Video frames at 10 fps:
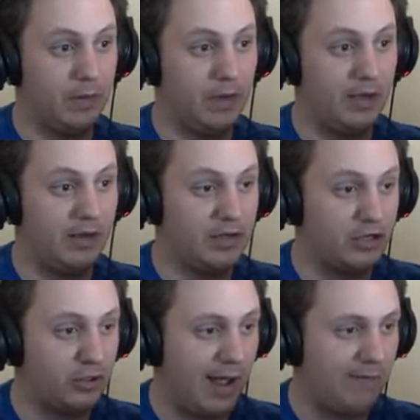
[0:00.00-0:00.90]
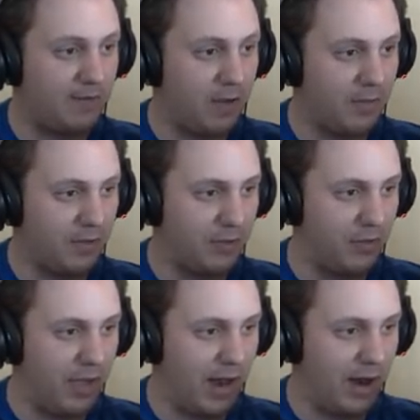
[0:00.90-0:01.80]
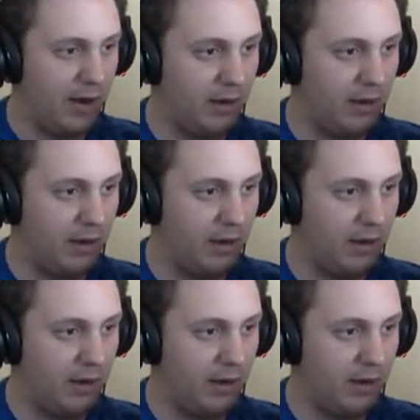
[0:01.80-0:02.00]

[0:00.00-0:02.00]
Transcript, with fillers: Alright, there's a draft coming through there.